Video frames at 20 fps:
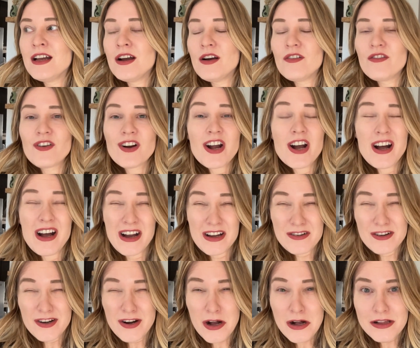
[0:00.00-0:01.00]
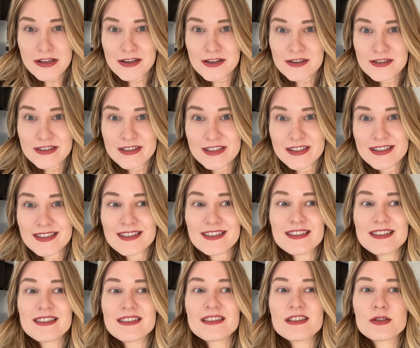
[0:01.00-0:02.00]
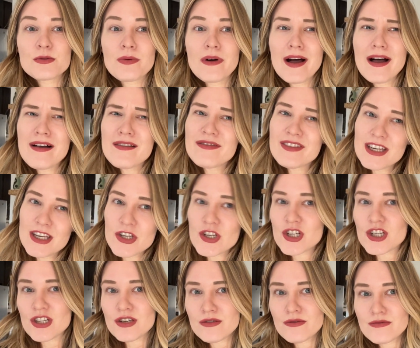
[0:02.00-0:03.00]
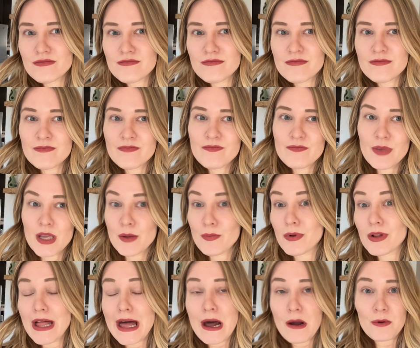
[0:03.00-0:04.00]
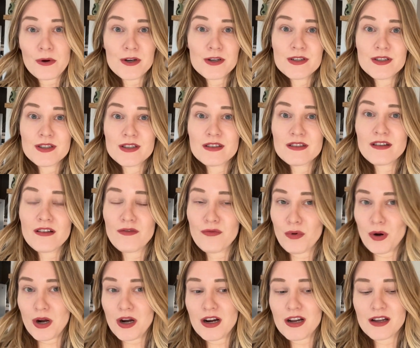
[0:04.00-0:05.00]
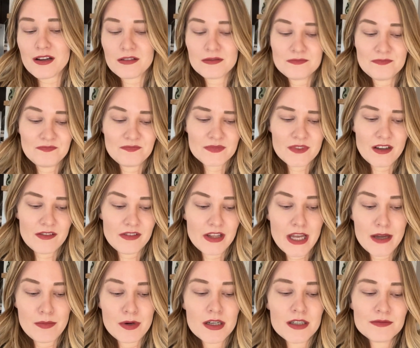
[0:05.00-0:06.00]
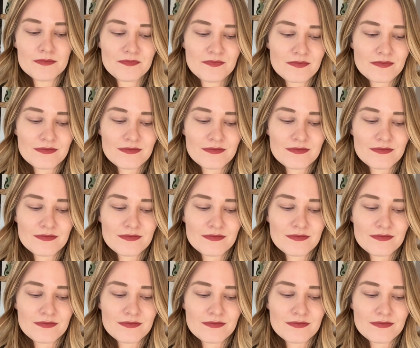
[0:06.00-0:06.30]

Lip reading: For $100, 12-ish people hours of work, of labor,